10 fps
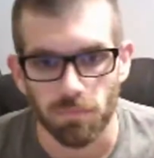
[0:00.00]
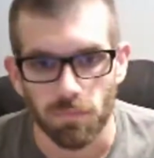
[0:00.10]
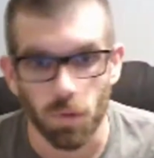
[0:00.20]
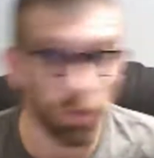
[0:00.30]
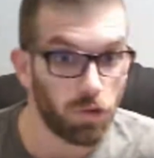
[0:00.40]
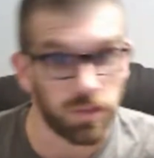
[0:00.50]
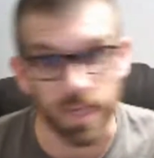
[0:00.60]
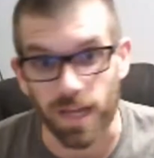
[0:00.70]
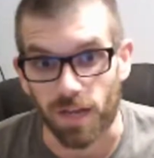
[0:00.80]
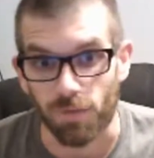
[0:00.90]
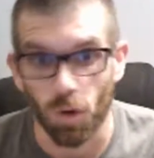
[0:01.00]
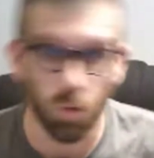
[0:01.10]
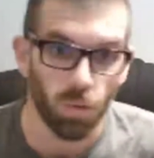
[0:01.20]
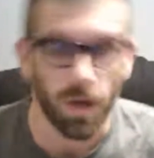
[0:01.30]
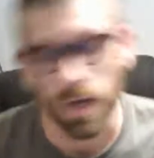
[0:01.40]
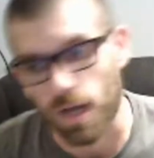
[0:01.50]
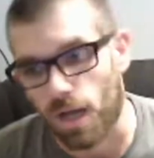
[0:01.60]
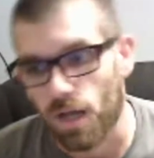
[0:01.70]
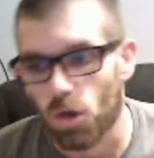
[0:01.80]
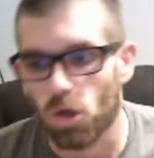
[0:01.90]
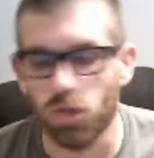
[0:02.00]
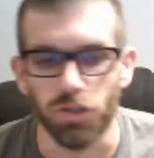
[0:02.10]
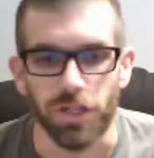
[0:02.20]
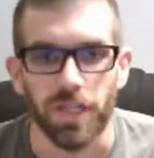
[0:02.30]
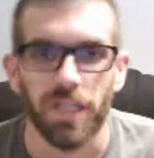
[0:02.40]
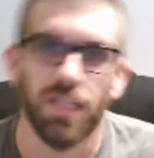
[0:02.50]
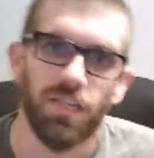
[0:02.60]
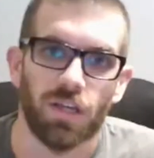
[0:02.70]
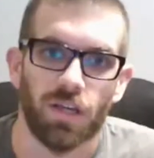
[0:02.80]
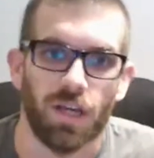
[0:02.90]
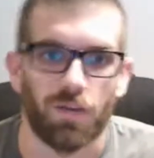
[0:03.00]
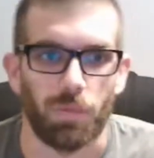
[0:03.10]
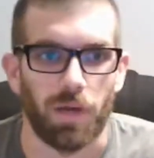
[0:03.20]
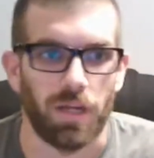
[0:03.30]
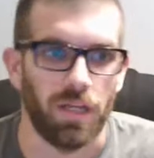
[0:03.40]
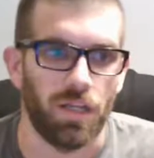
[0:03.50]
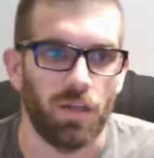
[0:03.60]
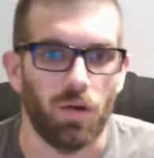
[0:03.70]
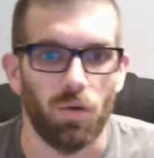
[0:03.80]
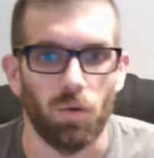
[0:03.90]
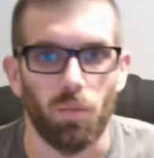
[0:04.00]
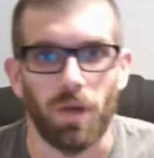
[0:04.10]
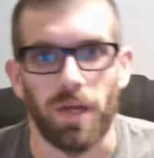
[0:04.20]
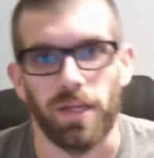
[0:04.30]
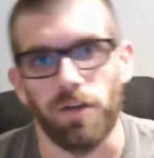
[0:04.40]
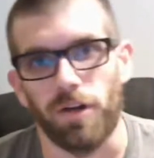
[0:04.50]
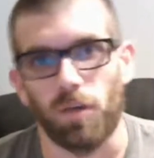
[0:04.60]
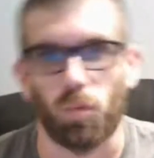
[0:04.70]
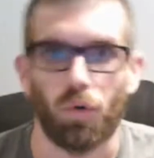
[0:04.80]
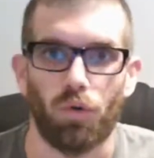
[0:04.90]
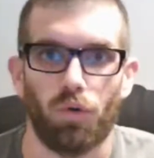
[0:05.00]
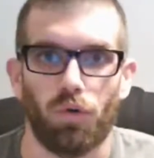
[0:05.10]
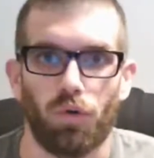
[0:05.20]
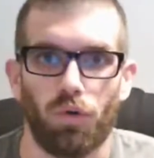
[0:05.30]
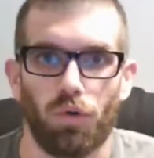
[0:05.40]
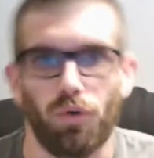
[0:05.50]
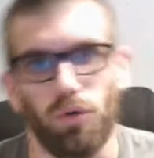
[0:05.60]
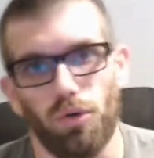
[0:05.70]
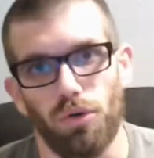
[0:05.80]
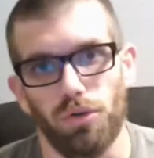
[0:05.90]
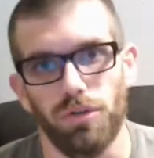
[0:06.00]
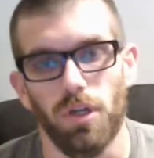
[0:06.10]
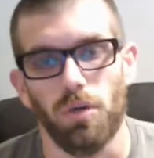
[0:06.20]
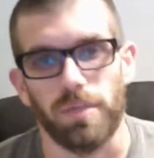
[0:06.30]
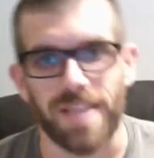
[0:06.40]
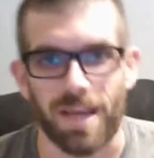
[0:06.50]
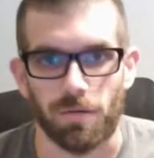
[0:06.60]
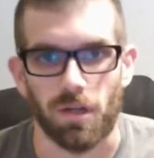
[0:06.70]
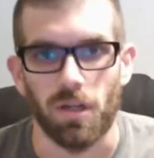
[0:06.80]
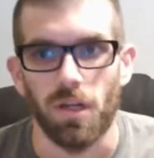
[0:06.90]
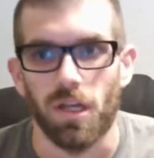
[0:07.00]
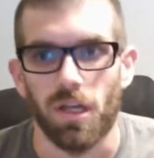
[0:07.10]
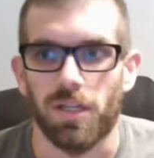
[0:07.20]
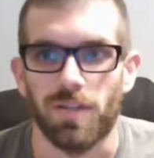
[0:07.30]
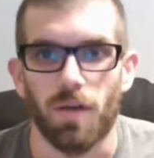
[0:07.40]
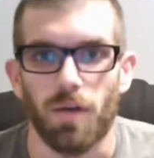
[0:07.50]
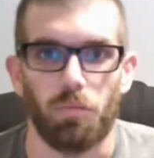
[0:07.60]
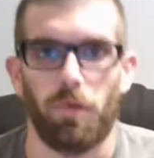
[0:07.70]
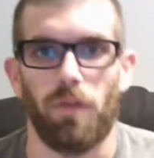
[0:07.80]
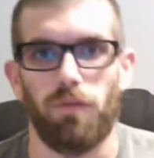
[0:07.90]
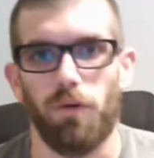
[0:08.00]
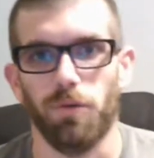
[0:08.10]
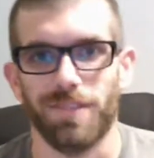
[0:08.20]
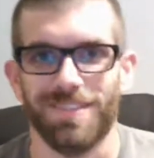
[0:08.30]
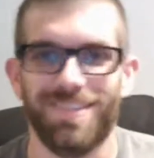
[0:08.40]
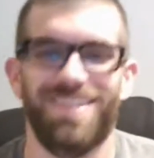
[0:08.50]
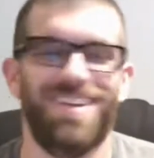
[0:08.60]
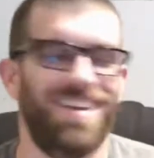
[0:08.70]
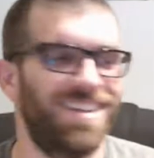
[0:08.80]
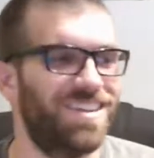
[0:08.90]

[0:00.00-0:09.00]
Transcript: You're live. Hoo-ha. Good evening, everybody in the whole wide internet world. What's happening? It's Brother Fultz. Oh,